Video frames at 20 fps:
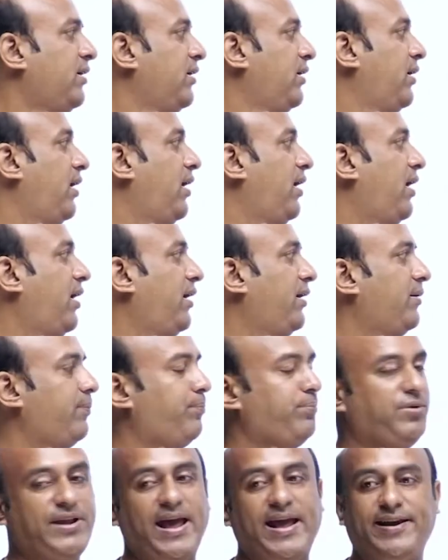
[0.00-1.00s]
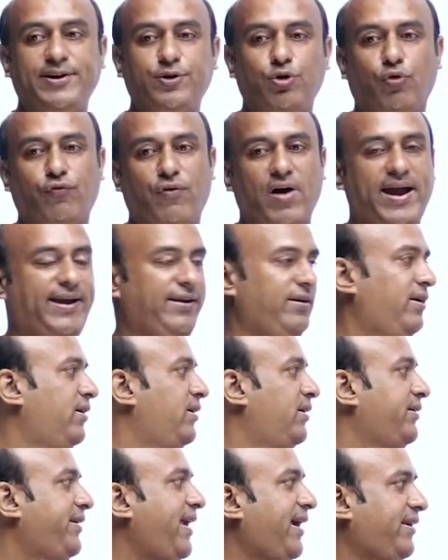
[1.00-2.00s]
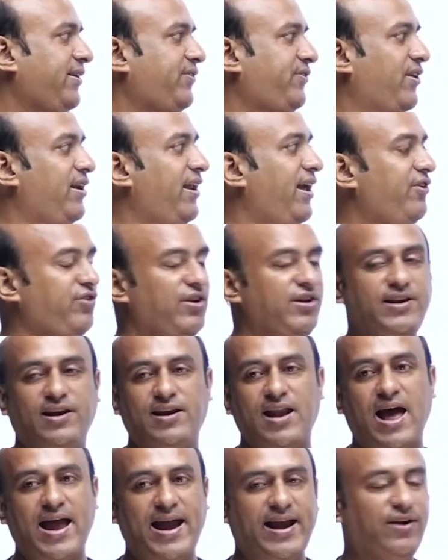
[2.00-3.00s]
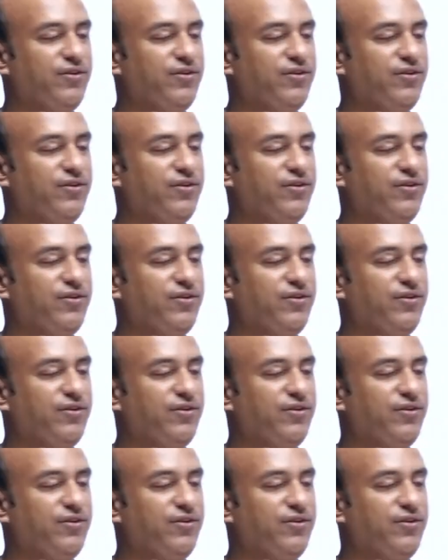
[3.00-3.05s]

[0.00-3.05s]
pteridophyte, that is Selaginella and